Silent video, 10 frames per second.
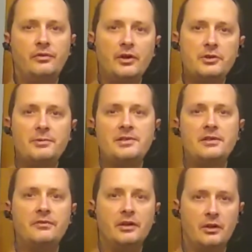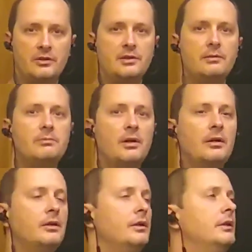a very specific concept,
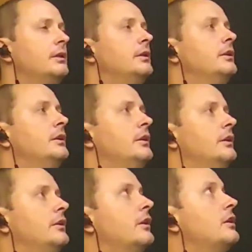the